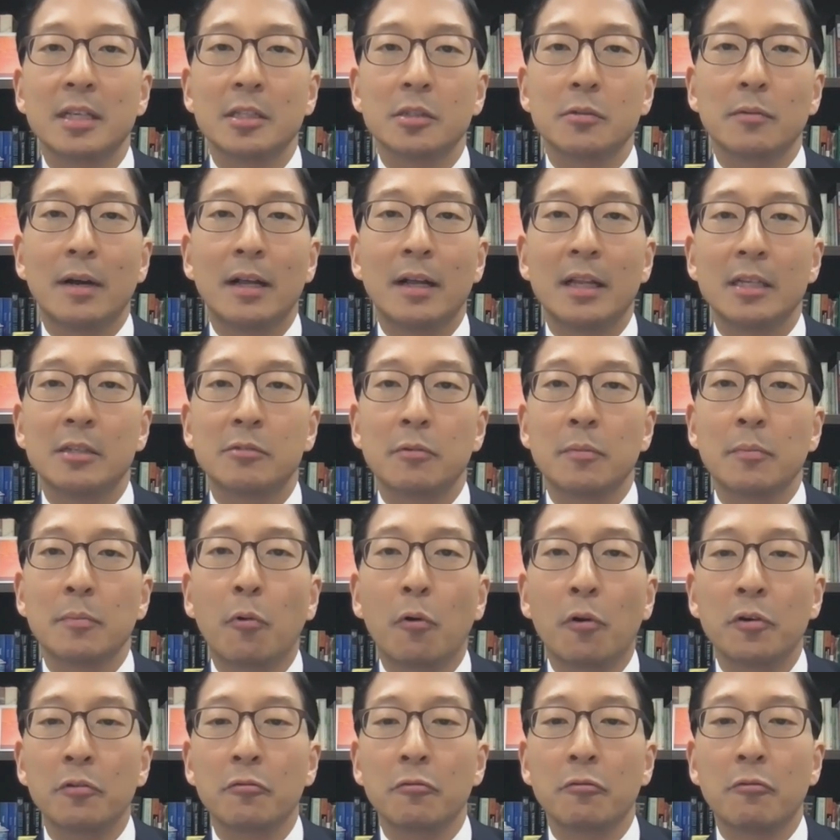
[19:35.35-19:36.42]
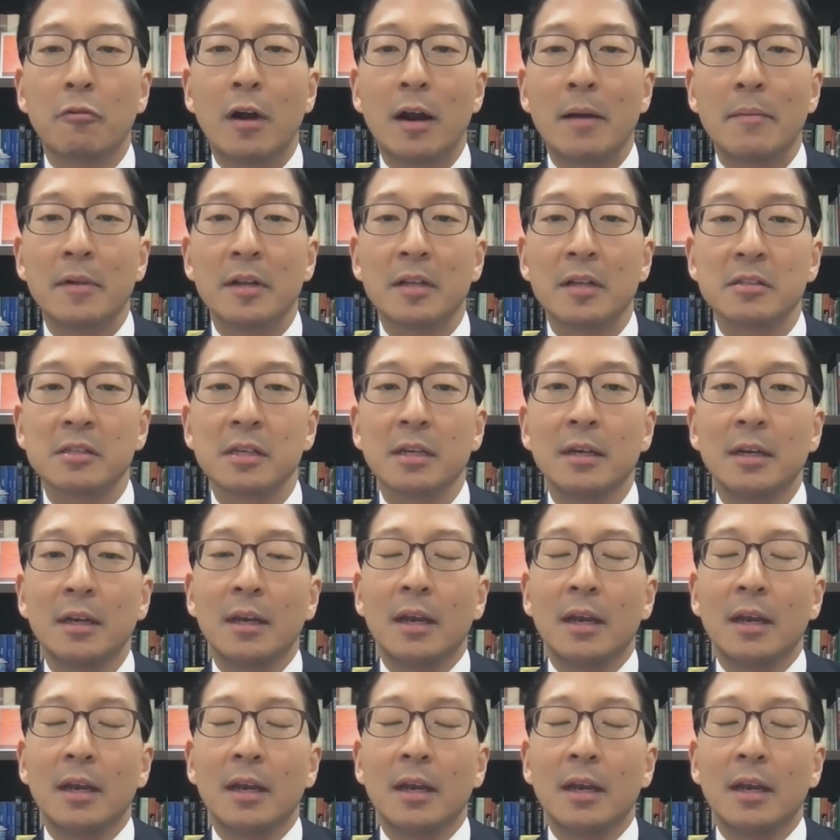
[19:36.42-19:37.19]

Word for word: as well as reporting requirements.